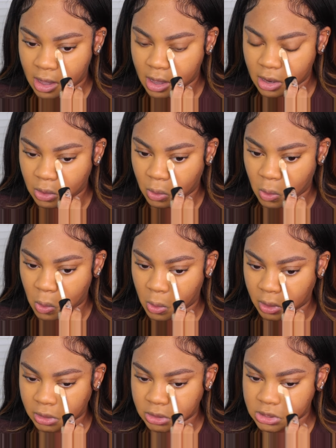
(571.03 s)
in the
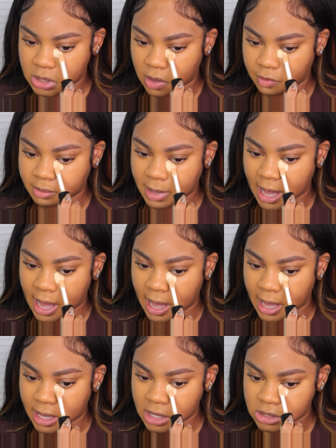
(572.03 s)
corners of my
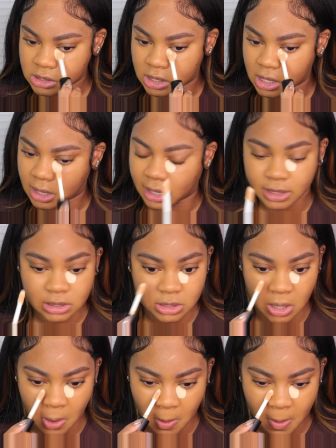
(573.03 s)
eyes, like
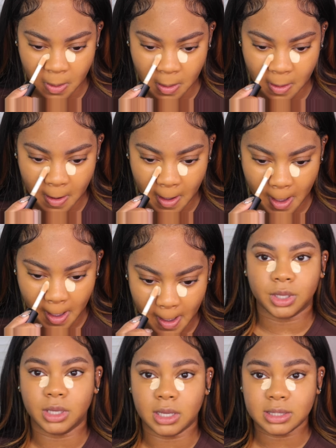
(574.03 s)
so.
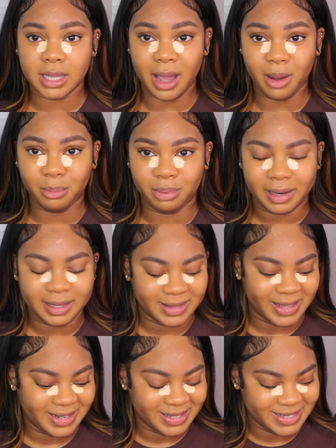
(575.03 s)
Y'all see how bright
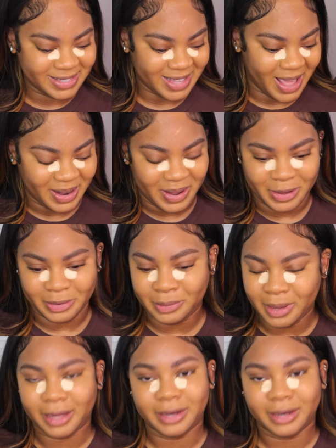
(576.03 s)
that is? I know.